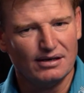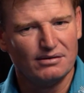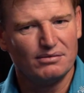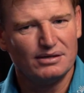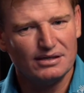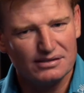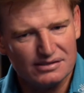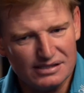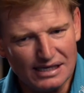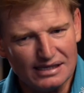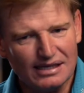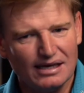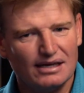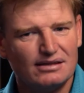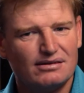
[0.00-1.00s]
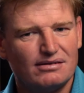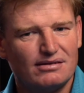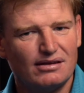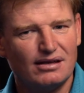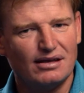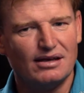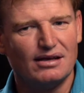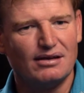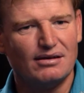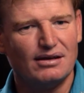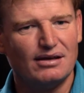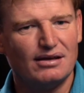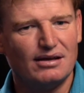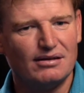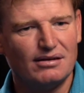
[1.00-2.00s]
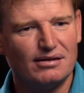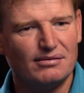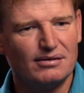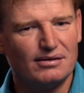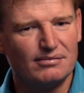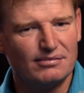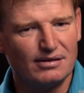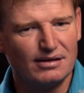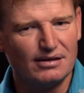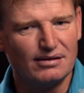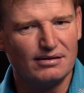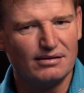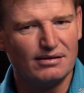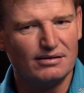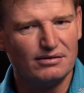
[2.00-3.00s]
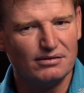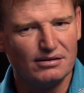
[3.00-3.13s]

when you set out in